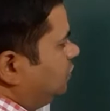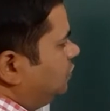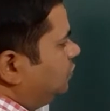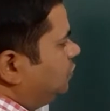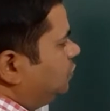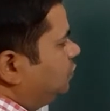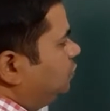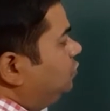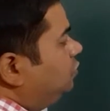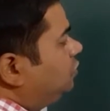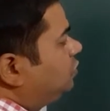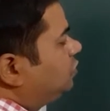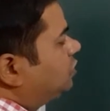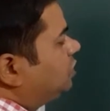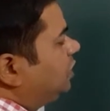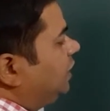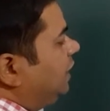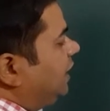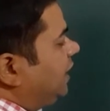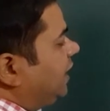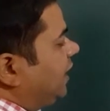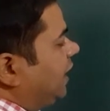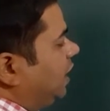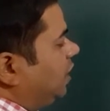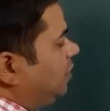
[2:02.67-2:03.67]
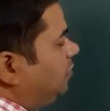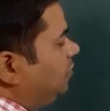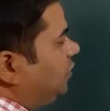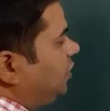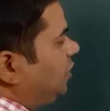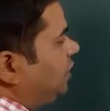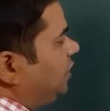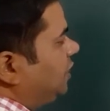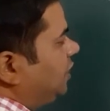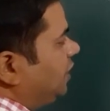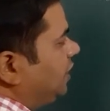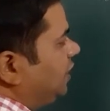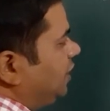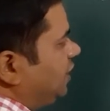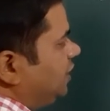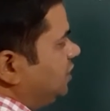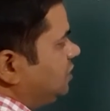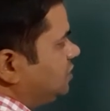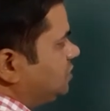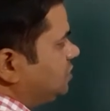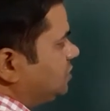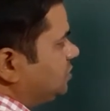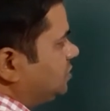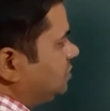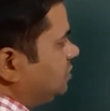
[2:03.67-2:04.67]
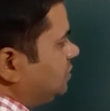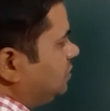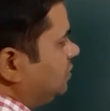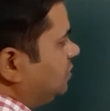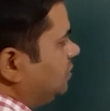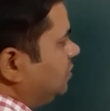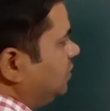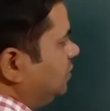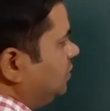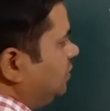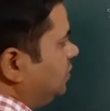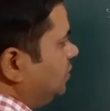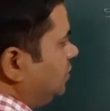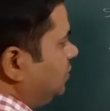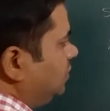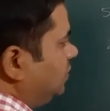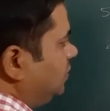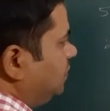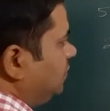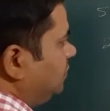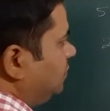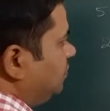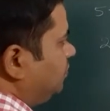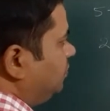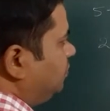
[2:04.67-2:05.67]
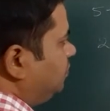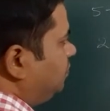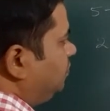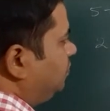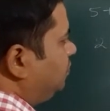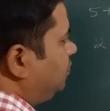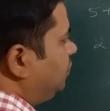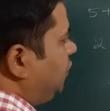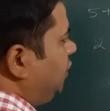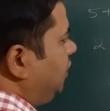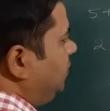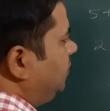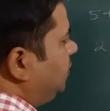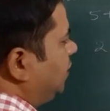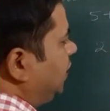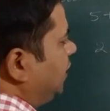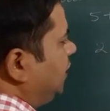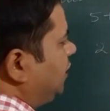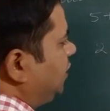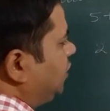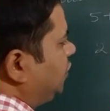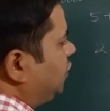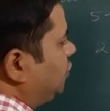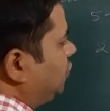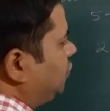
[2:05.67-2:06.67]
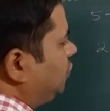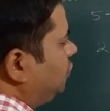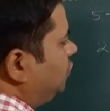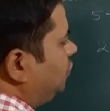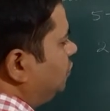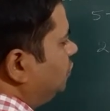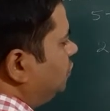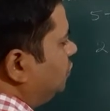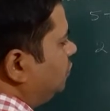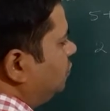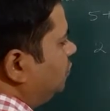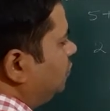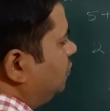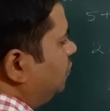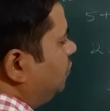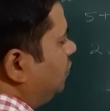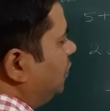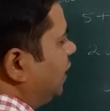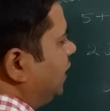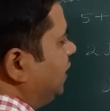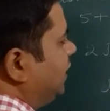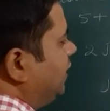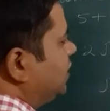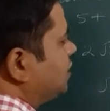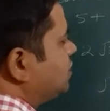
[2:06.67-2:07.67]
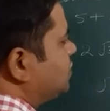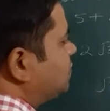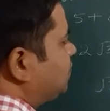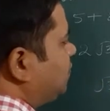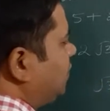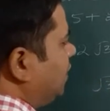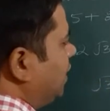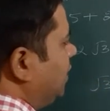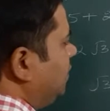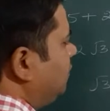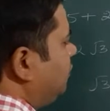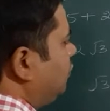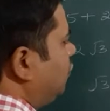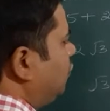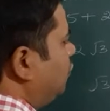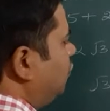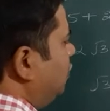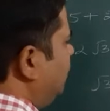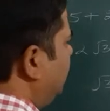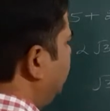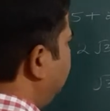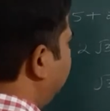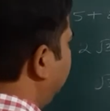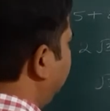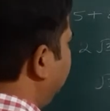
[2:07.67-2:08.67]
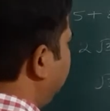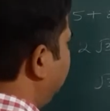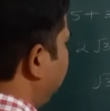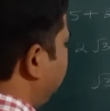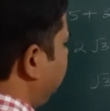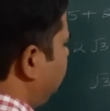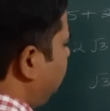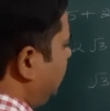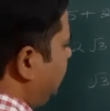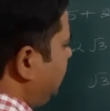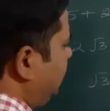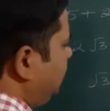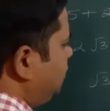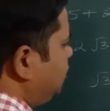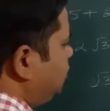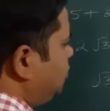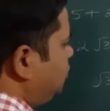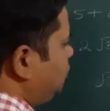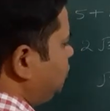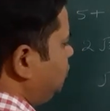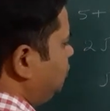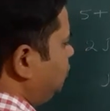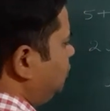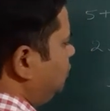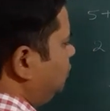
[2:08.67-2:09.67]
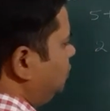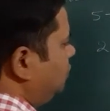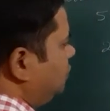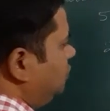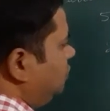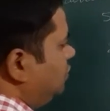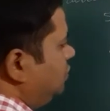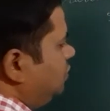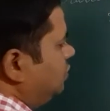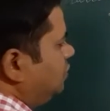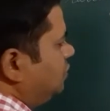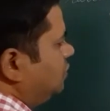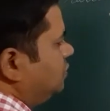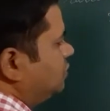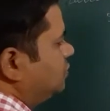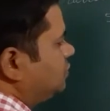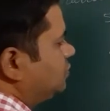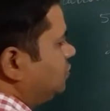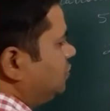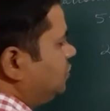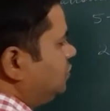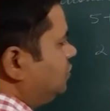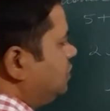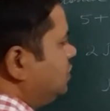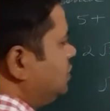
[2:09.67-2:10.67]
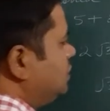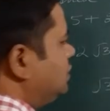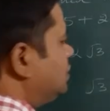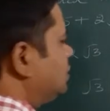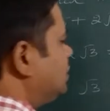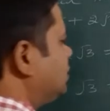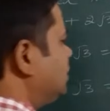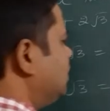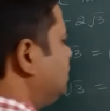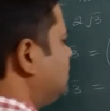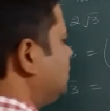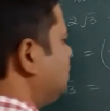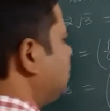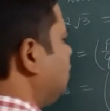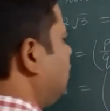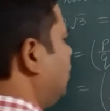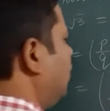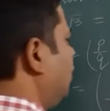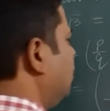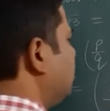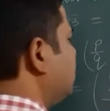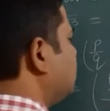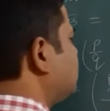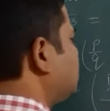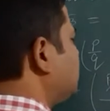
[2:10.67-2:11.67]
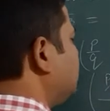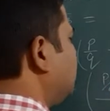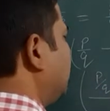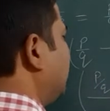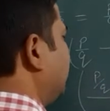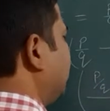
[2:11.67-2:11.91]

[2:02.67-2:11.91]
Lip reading: root 3 can be written as p by q minus 5 whole divided by 2. So this is also a